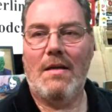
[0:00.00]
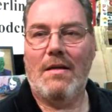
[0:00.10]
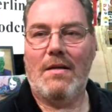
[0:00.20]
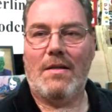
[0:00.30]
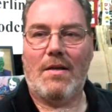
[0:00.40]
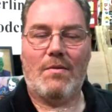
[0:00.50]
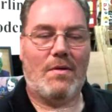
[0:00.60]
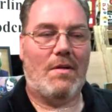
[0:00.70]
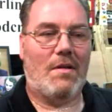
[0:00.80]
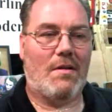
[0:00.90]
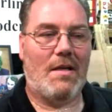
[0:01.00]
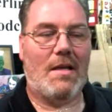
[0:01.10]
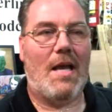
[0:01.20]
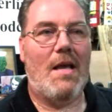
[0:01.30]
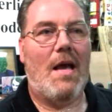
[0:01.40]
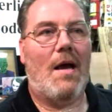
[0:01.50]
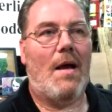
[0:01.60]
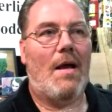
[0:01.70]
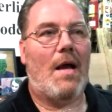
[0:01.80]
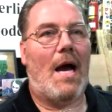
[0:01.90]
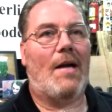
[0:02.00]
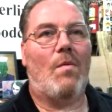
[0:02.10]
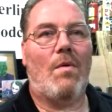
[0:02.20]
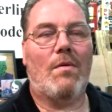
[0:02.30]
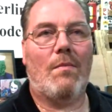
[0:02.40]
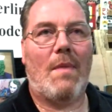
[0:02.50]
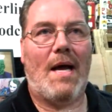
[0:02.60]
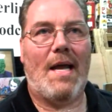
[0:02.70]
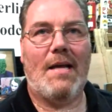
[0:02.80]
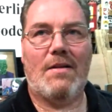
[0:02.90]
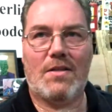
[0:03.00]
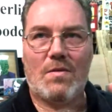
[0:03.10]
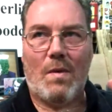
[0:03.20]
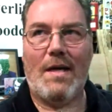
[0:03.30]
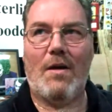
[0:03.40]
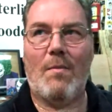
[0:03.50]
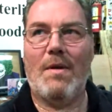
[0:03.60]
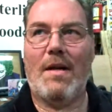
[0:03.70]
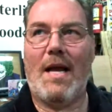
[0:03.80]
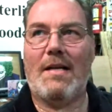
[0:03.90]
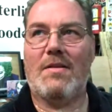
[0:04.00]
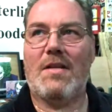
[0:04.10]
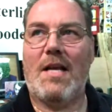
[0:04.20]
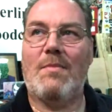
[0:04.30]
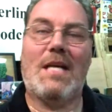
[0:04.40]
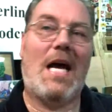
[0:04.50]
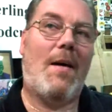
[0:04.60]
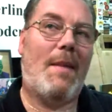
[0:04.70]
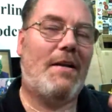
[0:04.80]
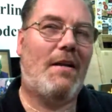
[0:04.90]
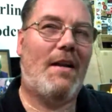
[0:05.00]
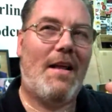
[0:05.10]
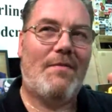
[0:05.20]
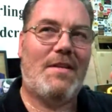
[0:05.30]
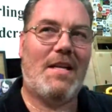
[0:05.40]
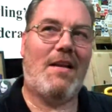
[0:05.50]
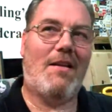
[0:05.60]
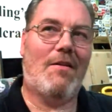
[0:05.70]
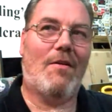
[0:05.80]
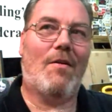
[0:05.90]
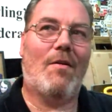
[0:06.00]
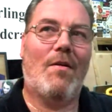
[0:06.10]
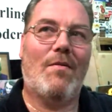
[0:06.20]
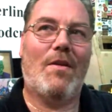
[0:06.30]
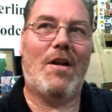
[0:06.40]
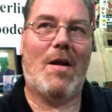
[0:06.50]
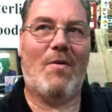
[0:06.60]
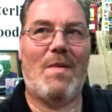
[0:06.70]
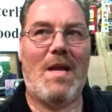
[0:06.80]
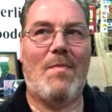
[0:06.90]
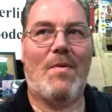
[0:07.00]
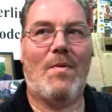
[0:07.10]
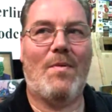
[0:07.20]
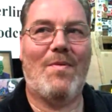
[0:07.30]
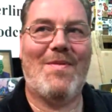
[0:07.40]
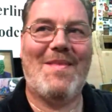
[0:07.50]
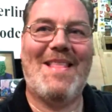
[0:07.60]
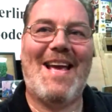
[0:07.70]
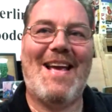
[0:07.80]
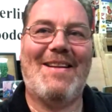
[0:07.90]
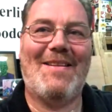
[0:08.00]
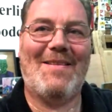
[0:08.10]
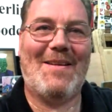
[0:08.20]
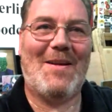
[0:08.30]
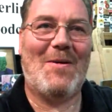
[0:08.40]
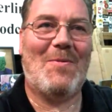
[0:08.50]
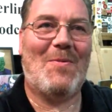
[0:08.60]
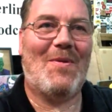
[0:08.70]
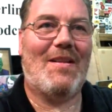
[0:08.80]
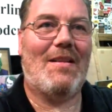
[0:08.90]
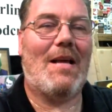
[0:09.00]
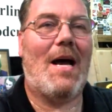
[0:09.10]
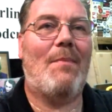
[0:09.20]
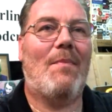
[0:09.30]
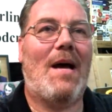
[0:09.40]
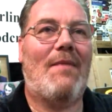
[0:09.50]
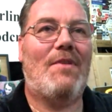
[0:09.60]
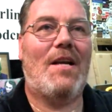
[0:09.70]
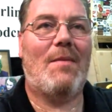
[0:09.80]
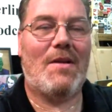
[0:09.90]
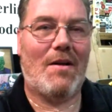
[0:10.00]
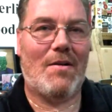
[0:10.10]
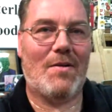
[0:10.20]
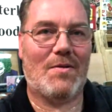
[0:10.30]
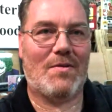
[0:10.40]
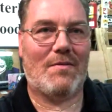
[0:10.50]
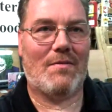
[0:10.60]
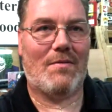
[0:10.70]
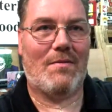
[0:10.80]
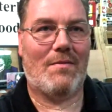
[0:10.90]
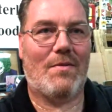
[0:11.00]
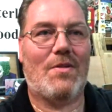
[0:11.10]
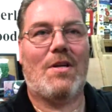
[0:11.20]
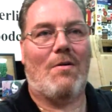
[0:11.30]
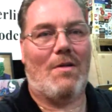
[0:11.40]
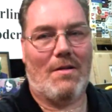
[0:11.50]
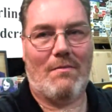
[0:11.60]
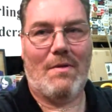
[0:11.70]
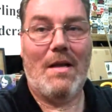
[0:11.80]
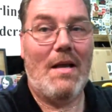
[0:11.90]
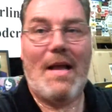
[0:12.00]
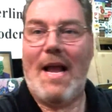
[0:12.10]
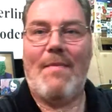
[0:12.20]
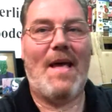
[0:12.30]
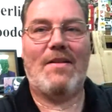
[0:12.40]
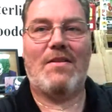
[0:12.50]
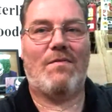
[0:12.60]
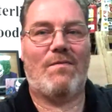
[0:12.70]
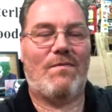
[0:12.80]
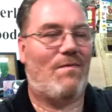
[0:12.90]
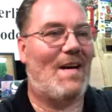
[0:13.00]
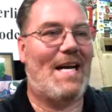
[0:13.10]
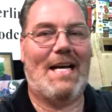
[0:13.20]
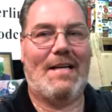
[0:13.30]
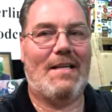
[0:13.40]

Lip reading: You know, the thing. Yeah. I don't want my head to swell, but at the same time, I'd love to hear the number of people that, you know, I've done it because Sterling, and that's fine.